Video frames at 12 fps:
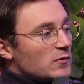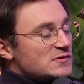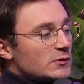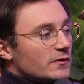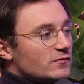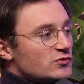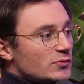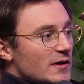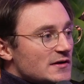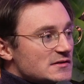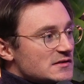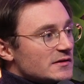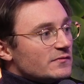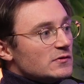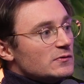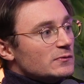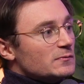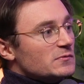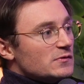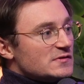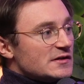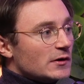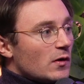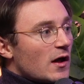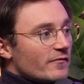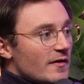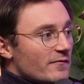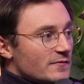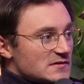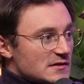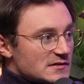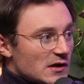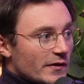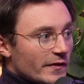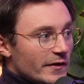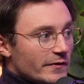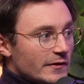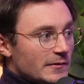What sort of trends have you seen a lot of emphasis on lately?